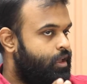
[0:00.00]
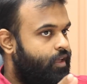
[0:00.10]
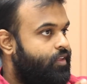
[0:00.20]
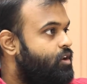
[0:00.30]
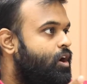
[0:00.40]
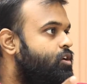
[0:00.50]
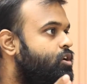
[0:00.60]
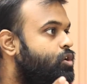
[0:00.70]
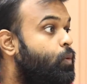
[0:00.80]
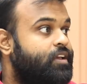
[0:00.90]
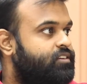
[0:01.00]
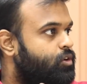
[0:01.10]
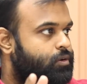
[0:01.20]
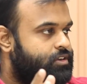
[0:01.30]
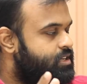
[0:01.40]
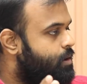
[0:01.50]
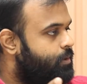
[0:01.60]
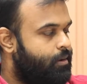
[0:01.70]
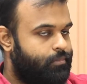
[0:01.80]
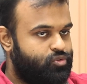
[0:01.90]
And then you had your UAC, universal app
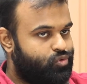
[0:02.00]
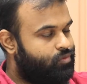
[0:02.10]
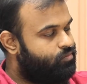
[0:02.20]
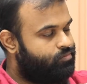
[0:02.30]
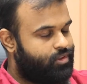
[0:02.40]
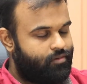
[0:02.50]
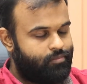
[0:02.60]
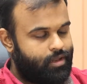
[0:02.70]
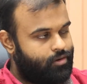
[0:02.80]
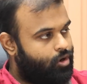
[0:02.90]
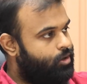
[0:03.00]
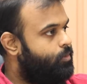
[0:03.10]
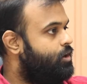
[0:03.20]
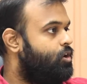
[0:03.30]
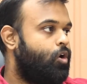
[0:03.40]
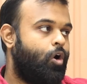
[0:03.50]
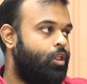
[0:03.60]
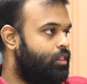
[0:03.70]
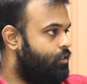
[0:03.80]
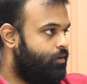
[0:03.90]
campaigns, they have been automated all
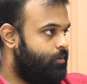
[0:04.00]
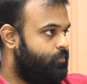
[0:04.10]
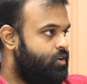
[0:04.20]
the while.